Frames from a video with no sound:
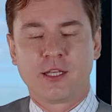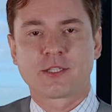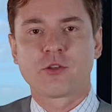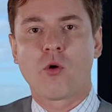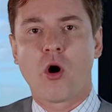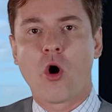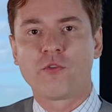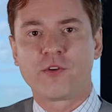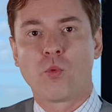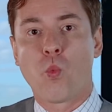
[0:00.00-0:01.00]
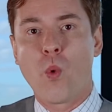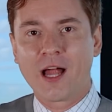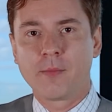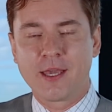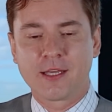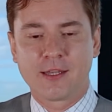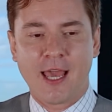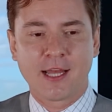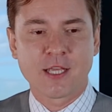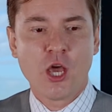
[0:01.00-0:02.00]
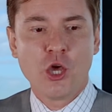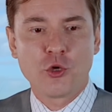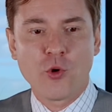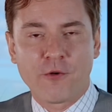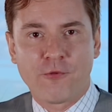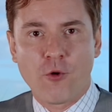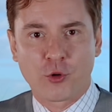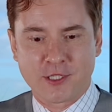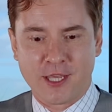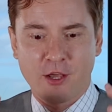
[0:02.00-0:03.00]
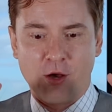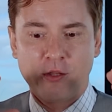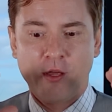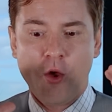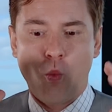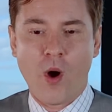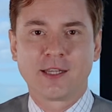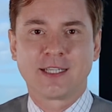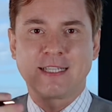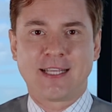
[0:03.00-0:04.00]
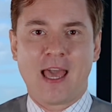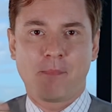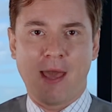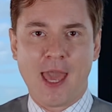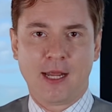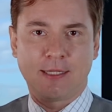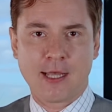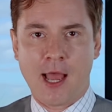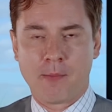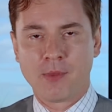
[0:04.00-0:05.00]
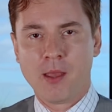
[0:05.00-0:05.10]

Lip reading: it's so overwhelming that you are focusing on one step at a time.